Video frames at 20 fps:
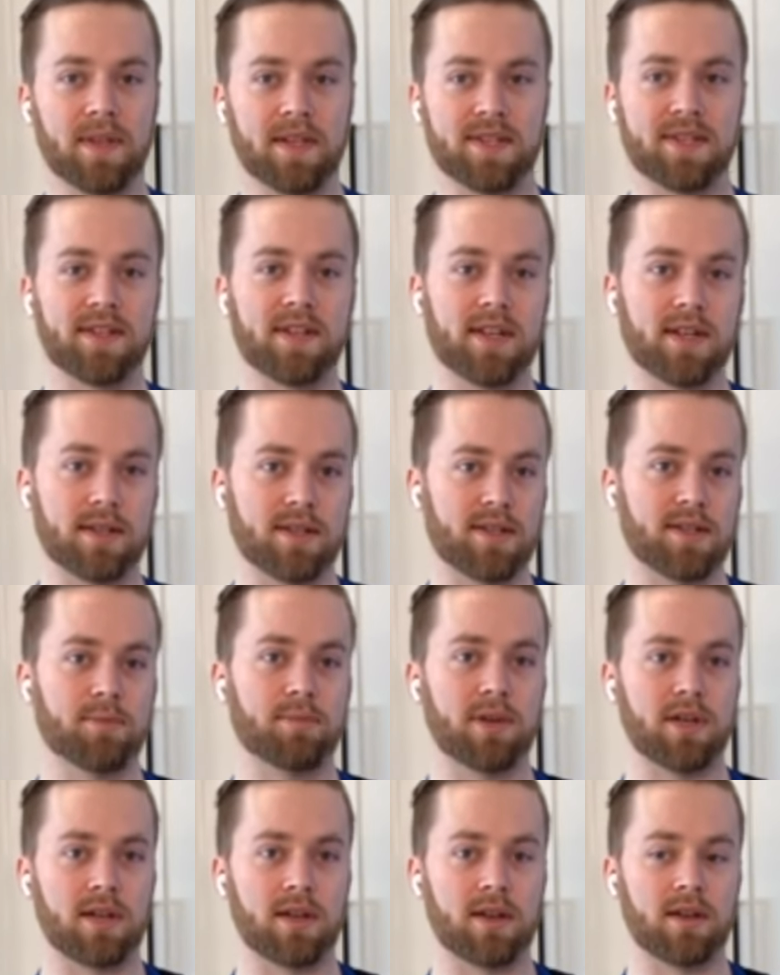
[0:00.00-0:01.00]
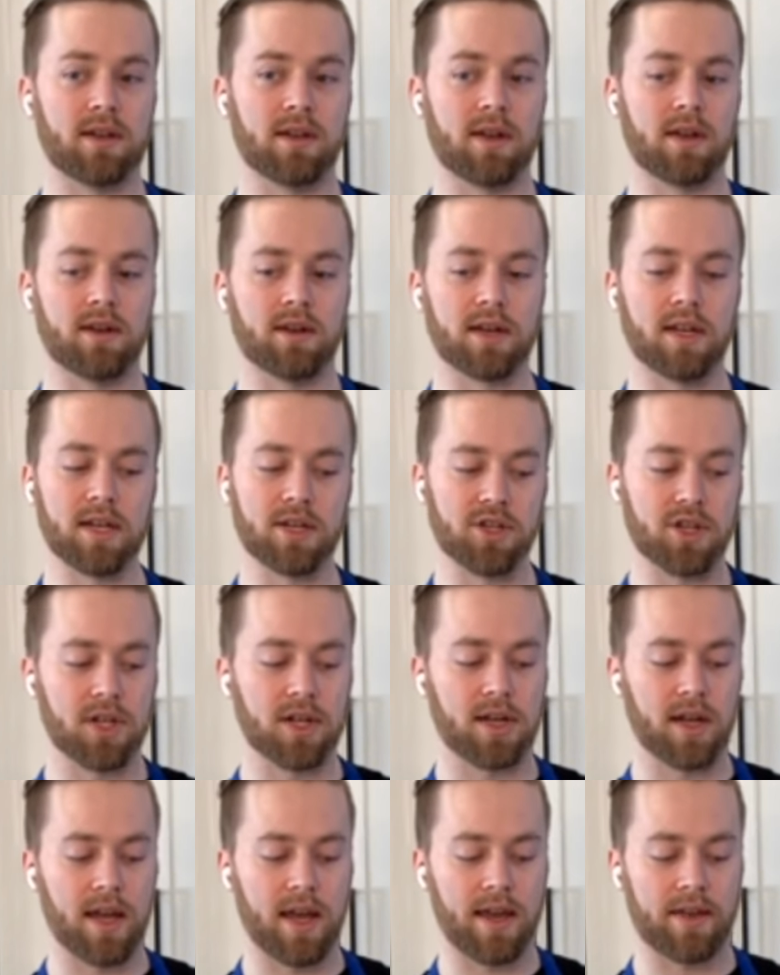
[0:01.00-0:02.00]
This needs to be in your
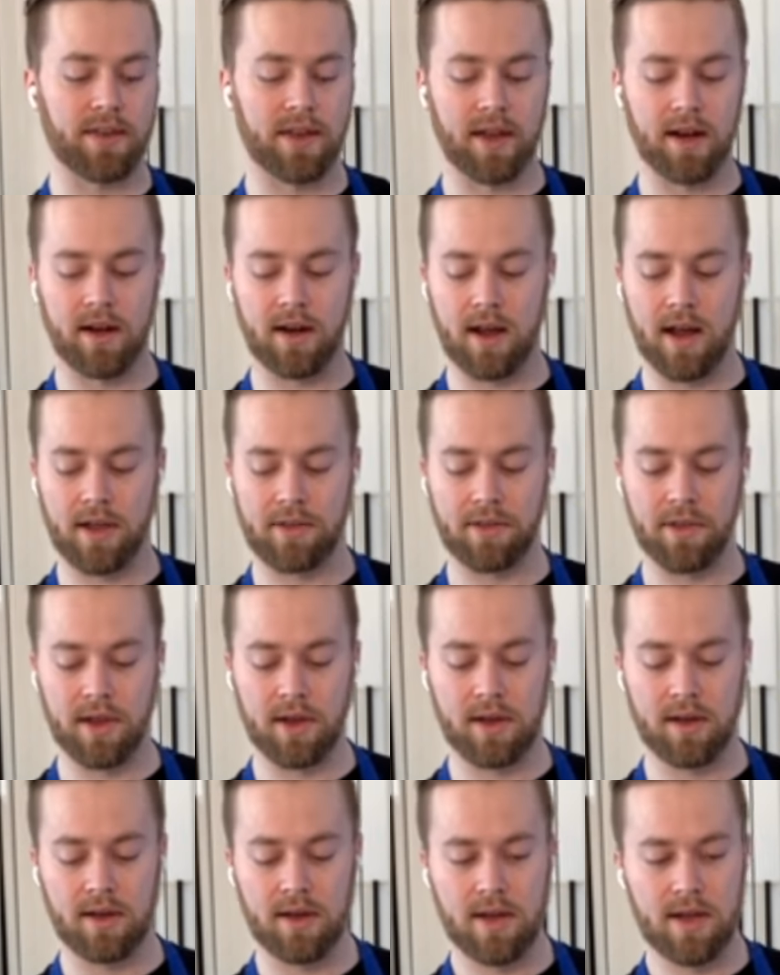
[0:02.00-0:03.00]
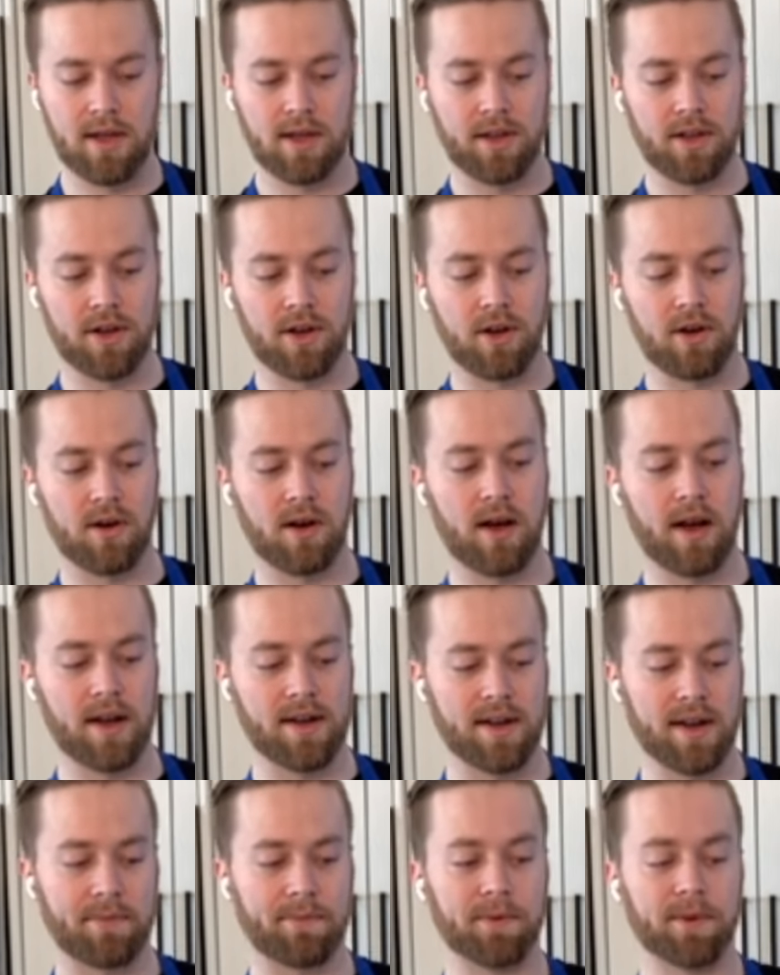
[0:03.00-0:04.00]
kitchen. And then I think, you know,
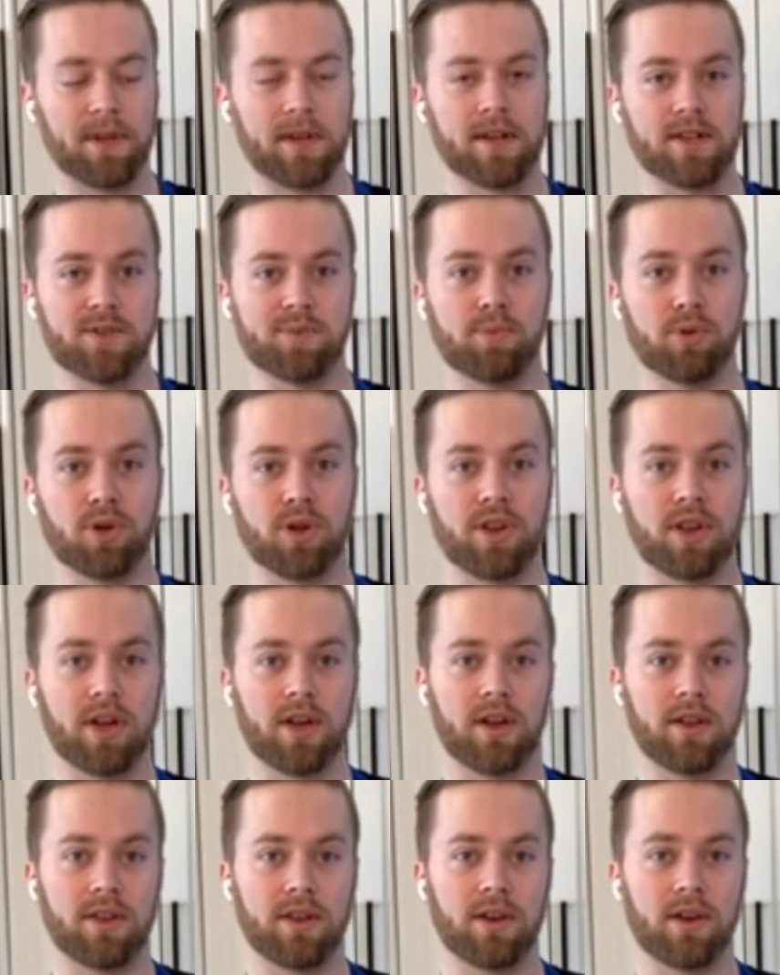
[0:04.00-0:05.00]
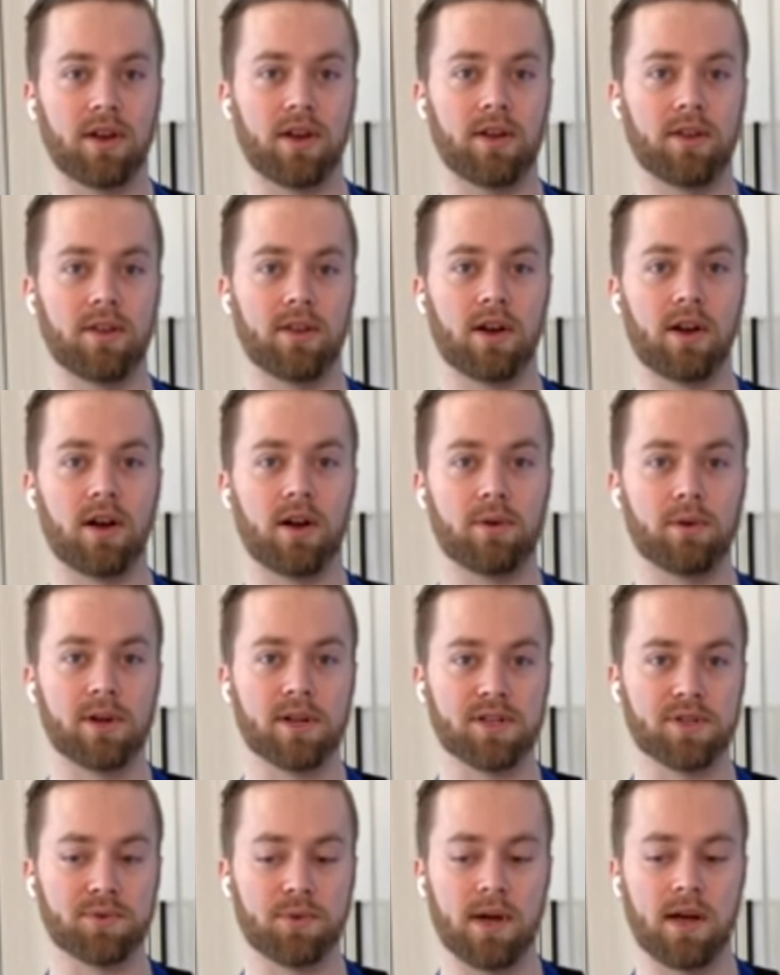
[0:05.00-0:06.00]
I definitely explore the hard
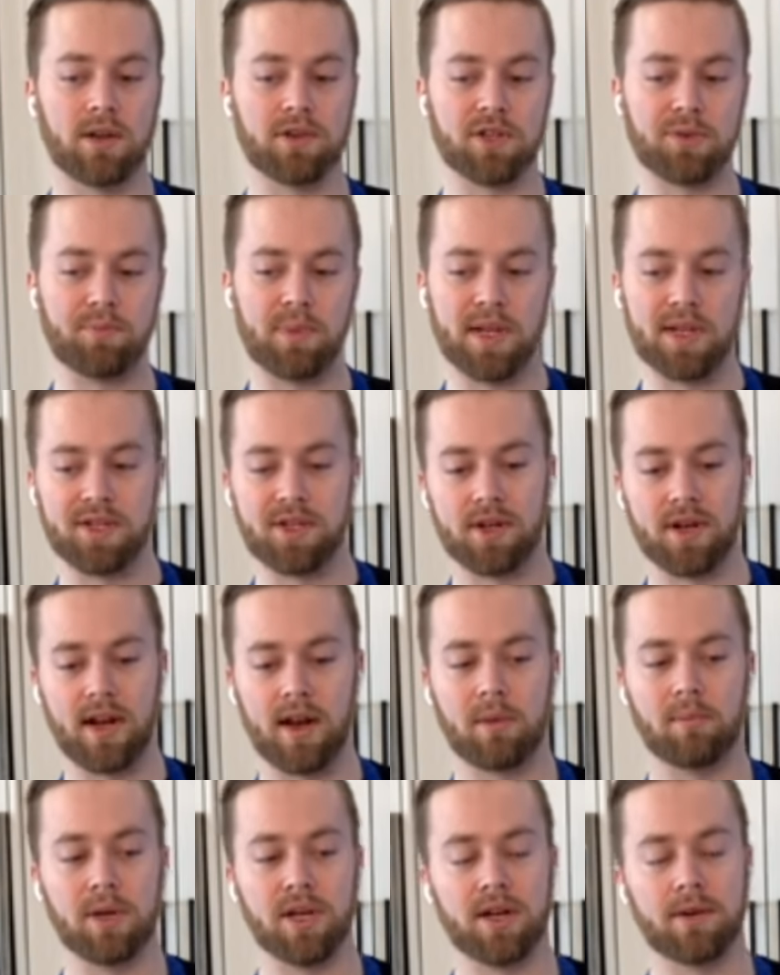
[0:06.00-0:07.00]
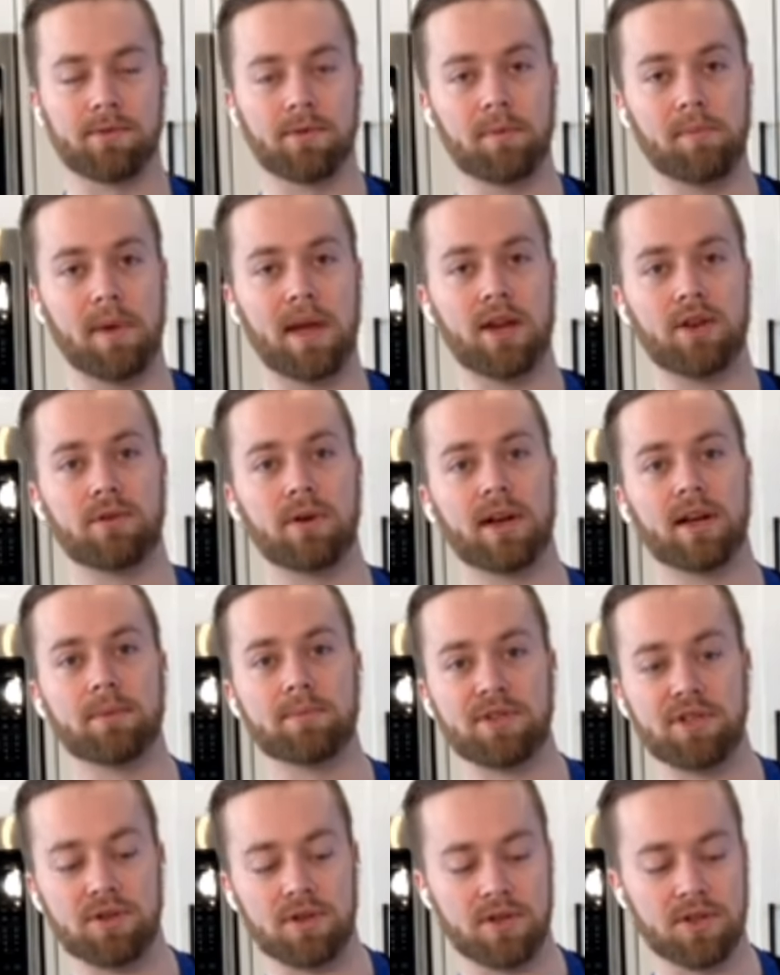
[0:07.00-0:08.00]
one as well, just based on how many different menu
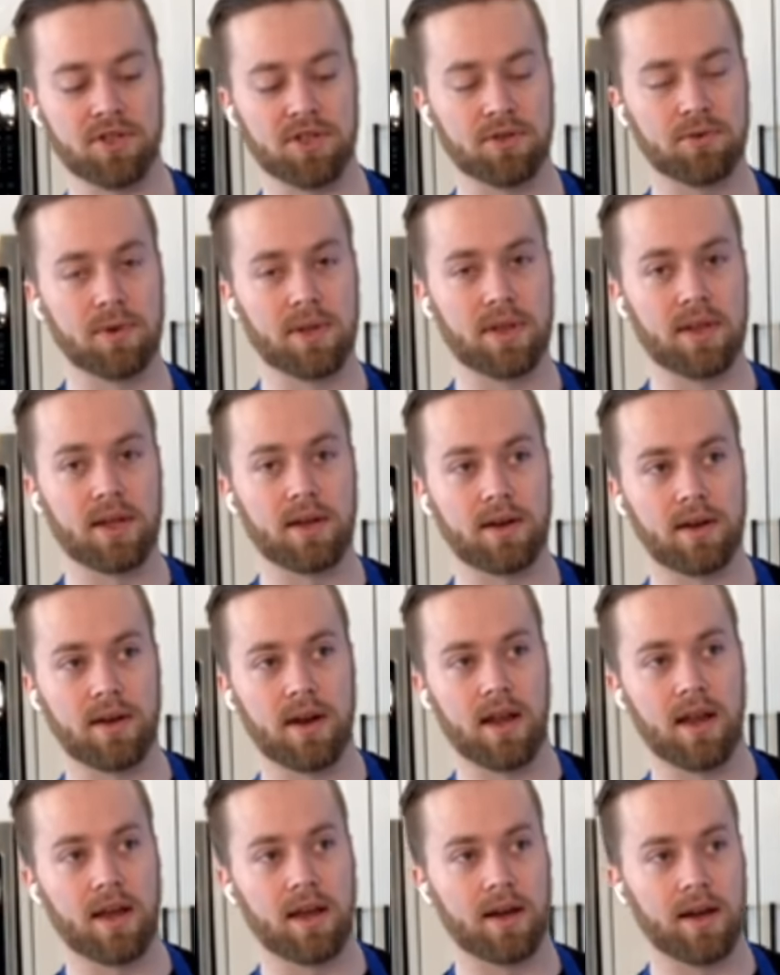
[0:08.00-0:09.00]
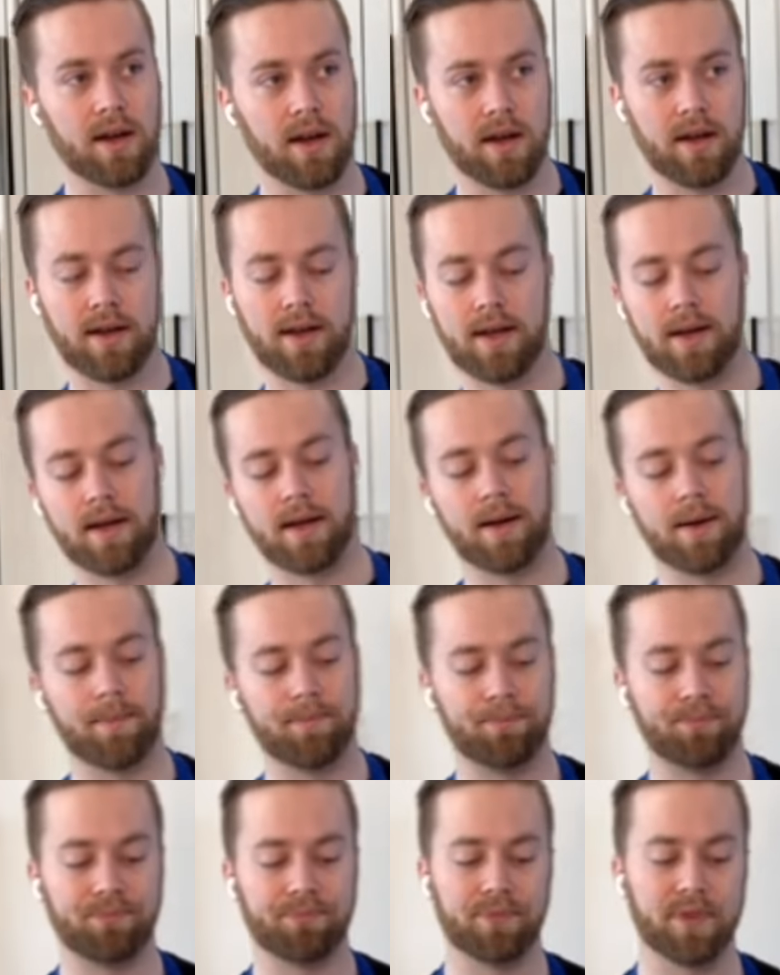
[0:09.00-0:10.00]
items you can do with it, and
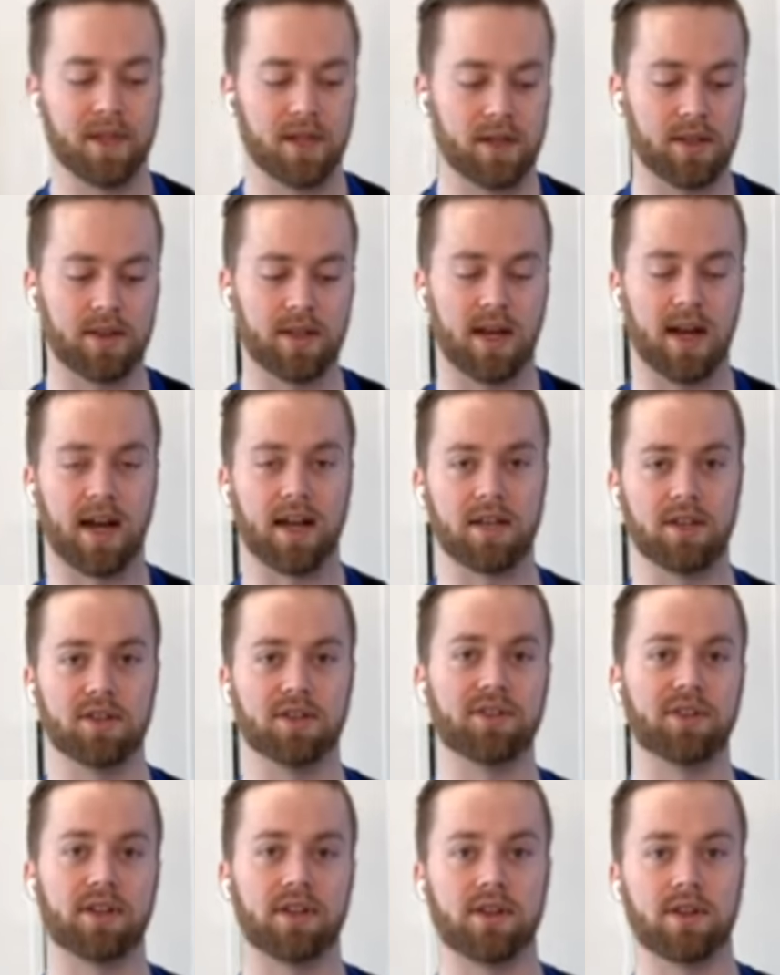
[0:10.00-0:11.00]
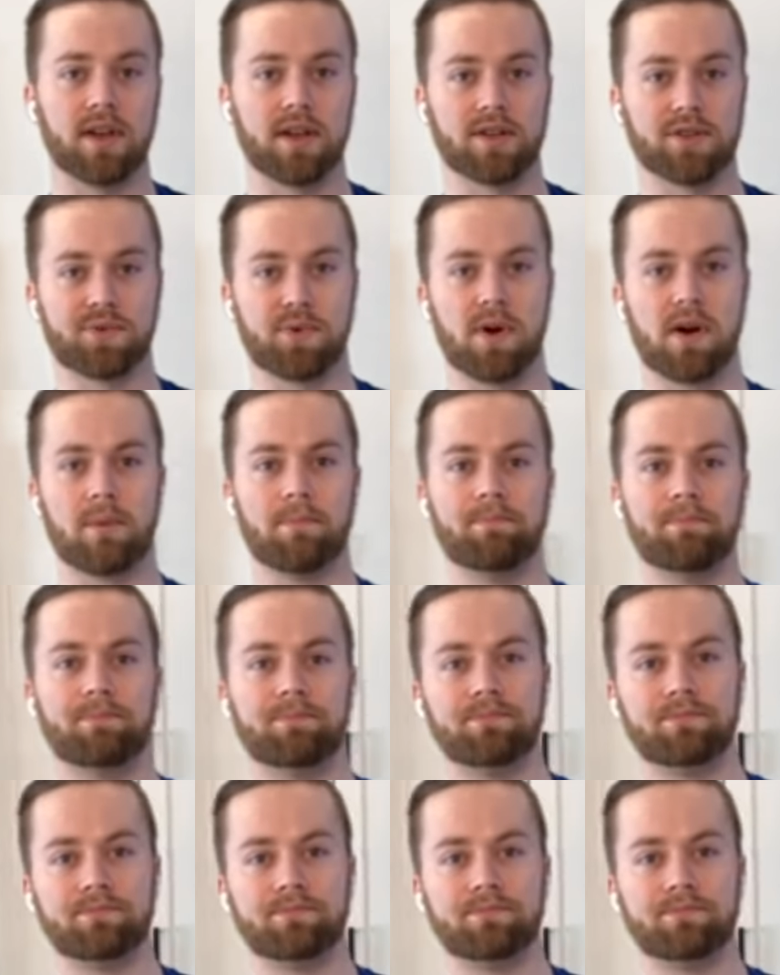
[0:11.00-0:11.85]
the high yield that you get as well.